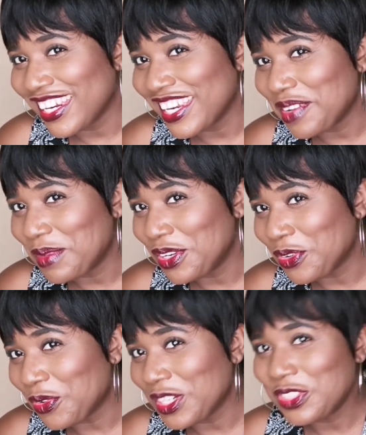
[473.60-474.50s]
and let me
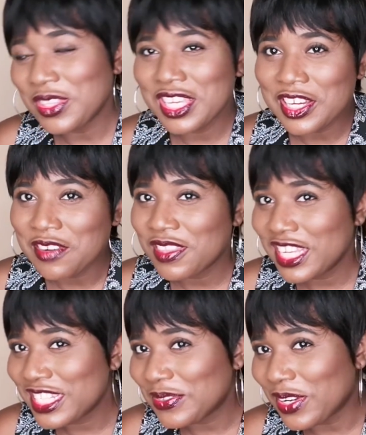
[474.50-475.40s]
know what you think
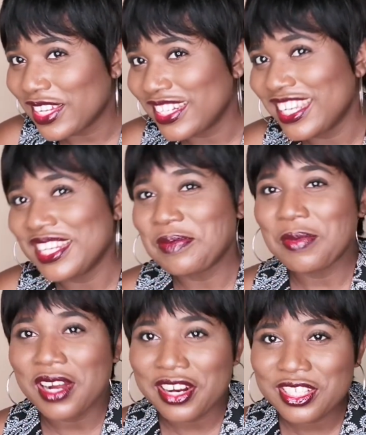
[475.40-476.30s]
of this one
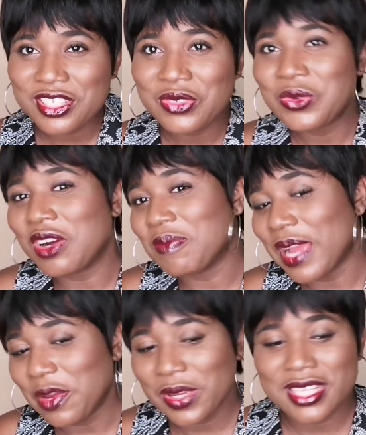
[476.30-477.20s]
in part two
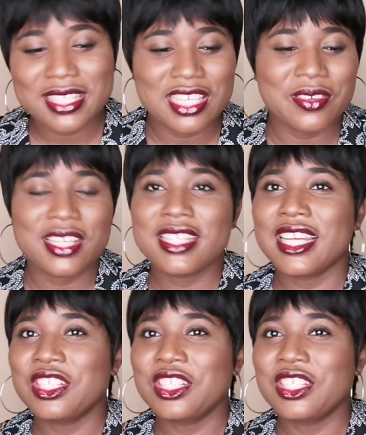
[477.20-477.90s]
of my wig series.